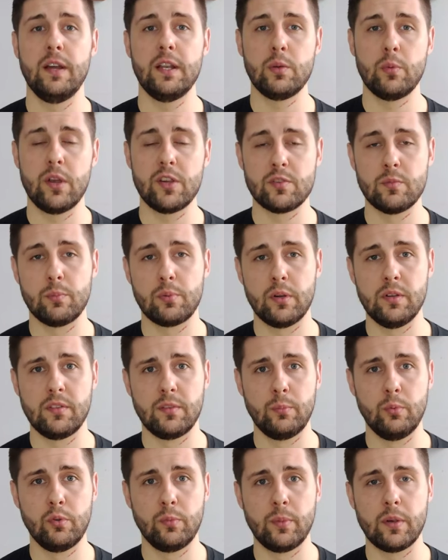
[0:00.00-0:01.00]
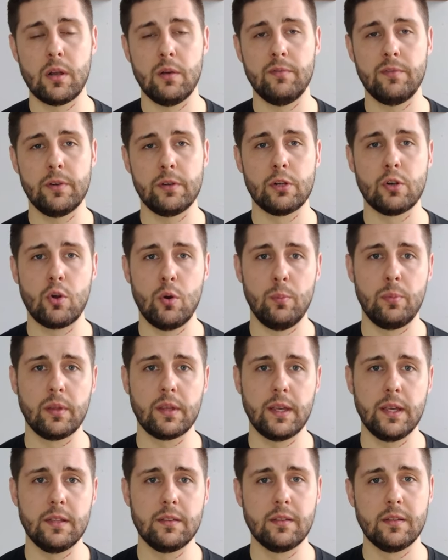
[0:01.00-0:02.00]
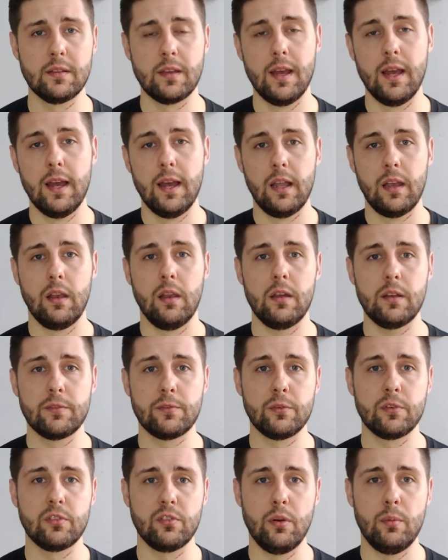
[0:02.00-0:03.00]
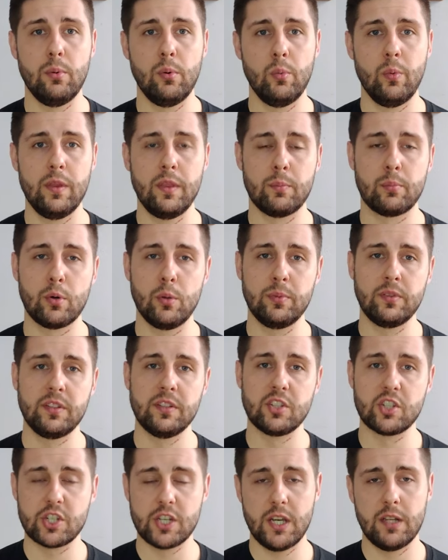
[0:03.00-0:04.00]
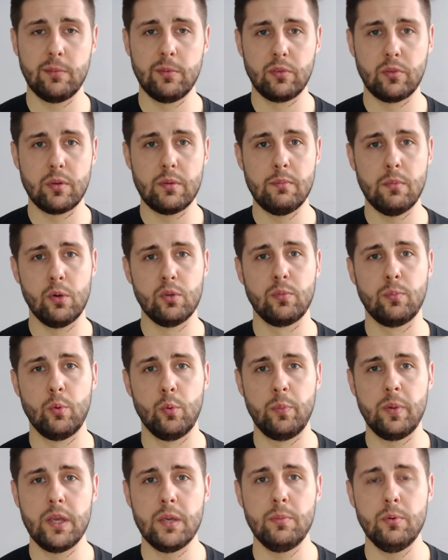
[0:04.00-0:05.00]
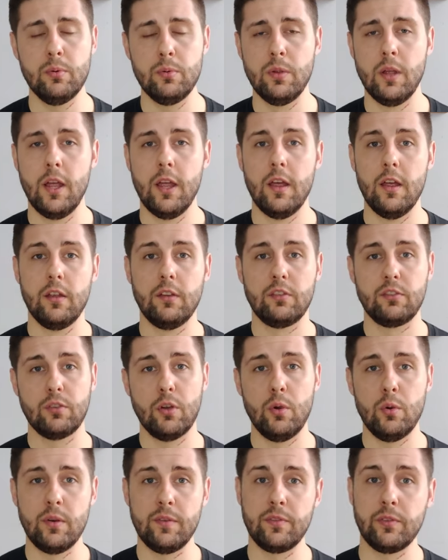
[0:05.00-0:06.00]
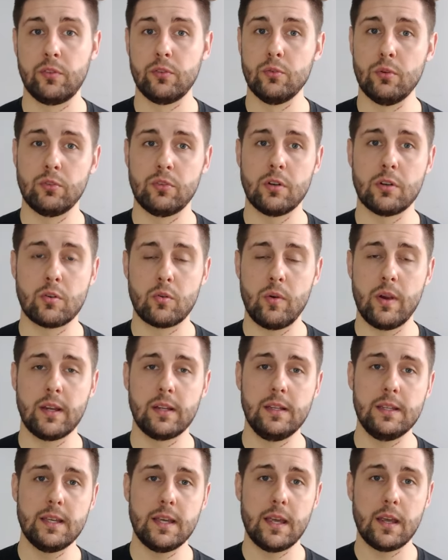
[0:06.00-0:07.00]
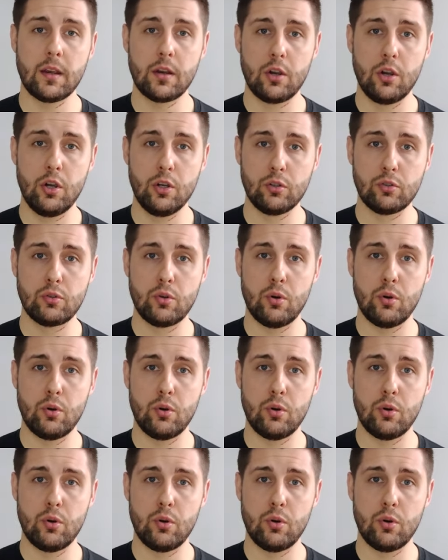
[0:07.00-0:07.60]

valuation principles become very complicated, like for example when the property is shared between multiple people. So if it's not done correctly, it could